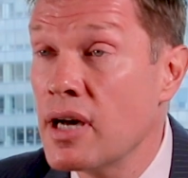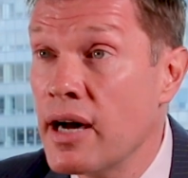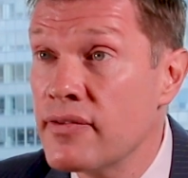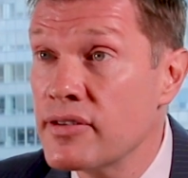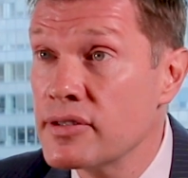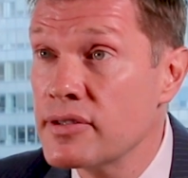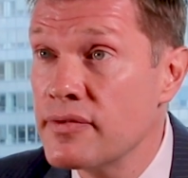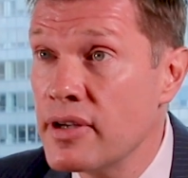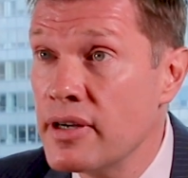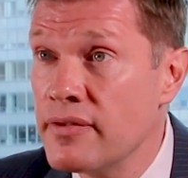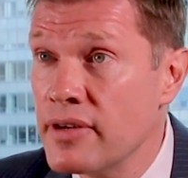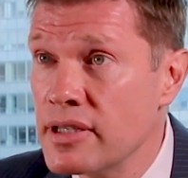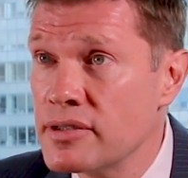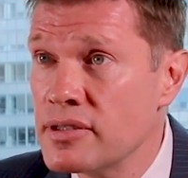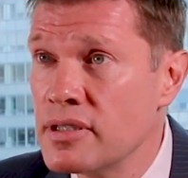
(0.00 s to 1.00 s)
Office of
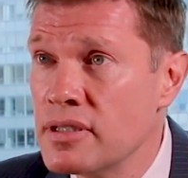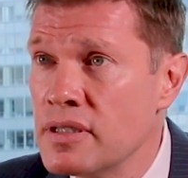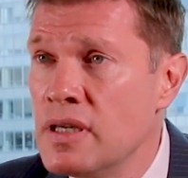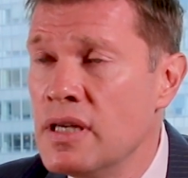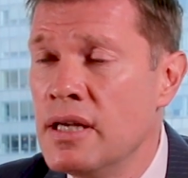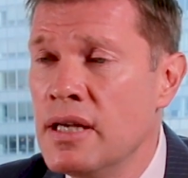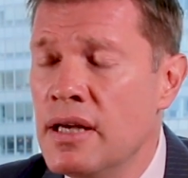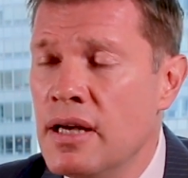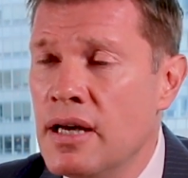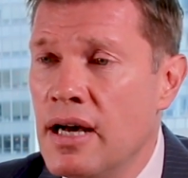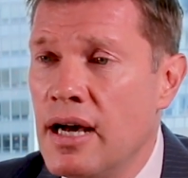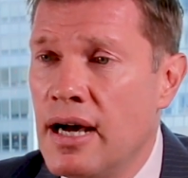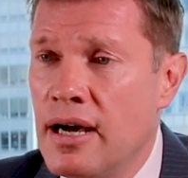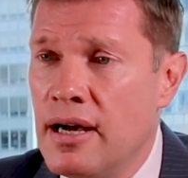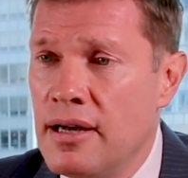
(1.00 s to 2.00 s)
Innovation.
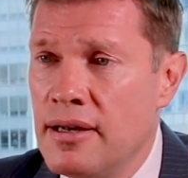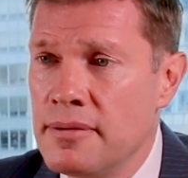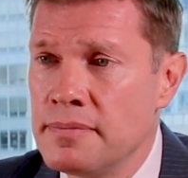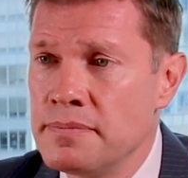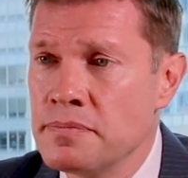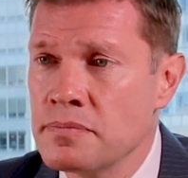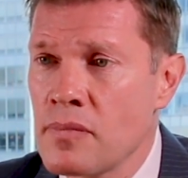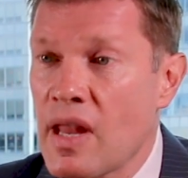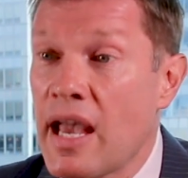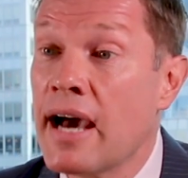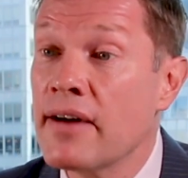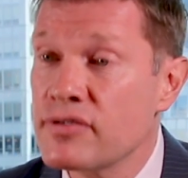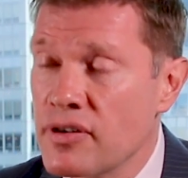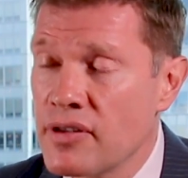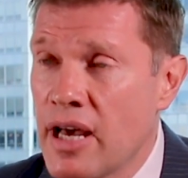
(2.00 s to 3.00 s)

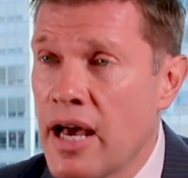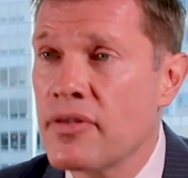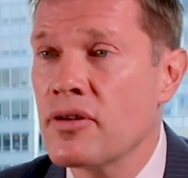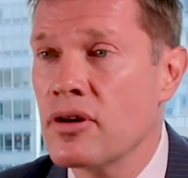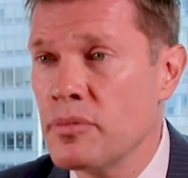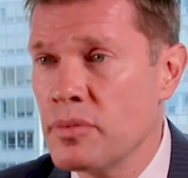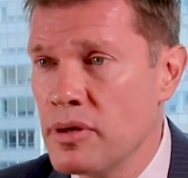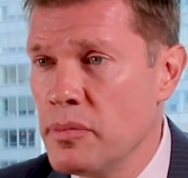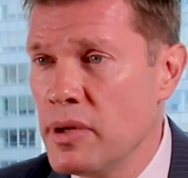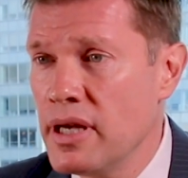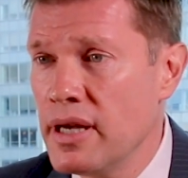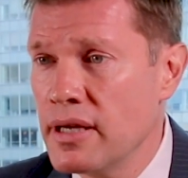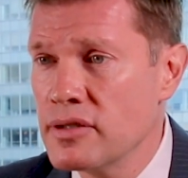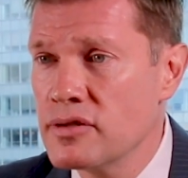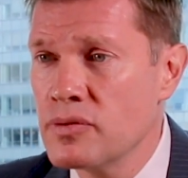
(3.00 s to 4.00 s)
After that, there will be
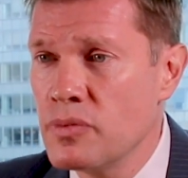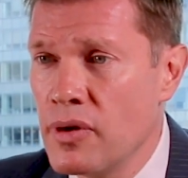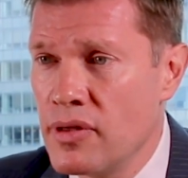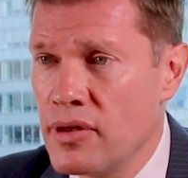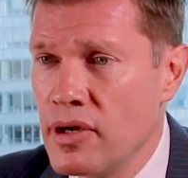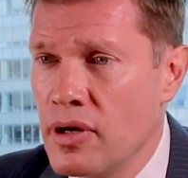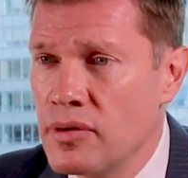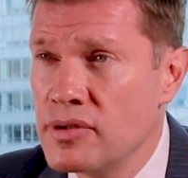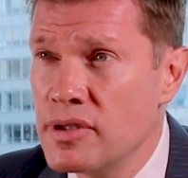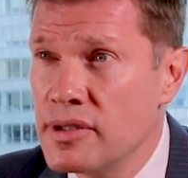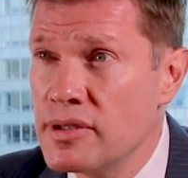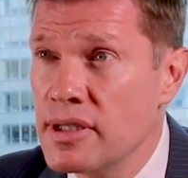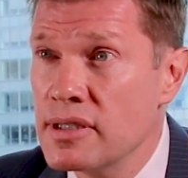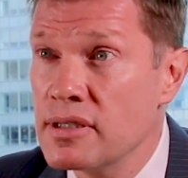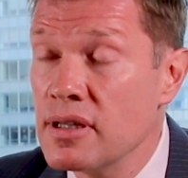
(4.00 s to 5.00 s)
meetings with the
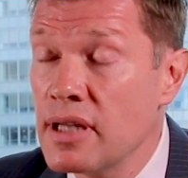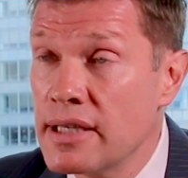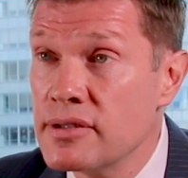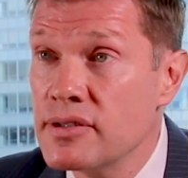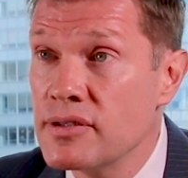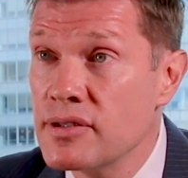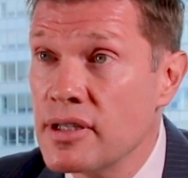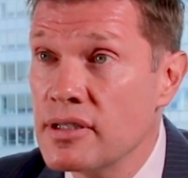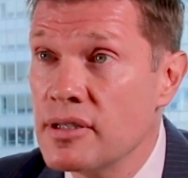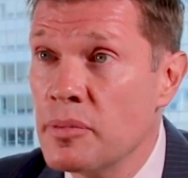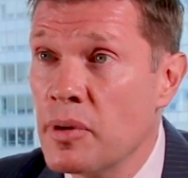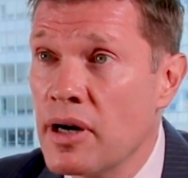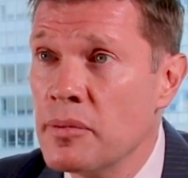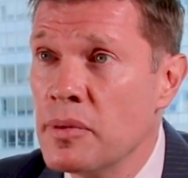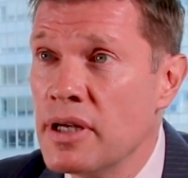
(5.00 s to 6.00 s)
OCC's licensing
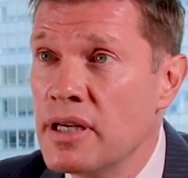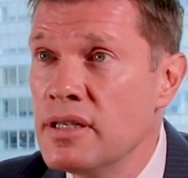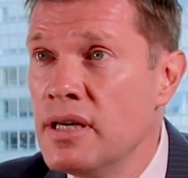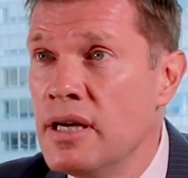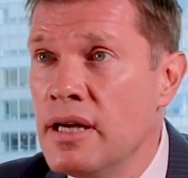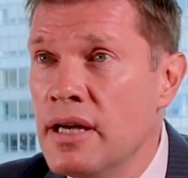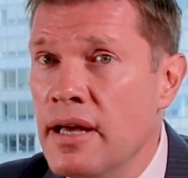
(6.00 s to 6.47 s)
department.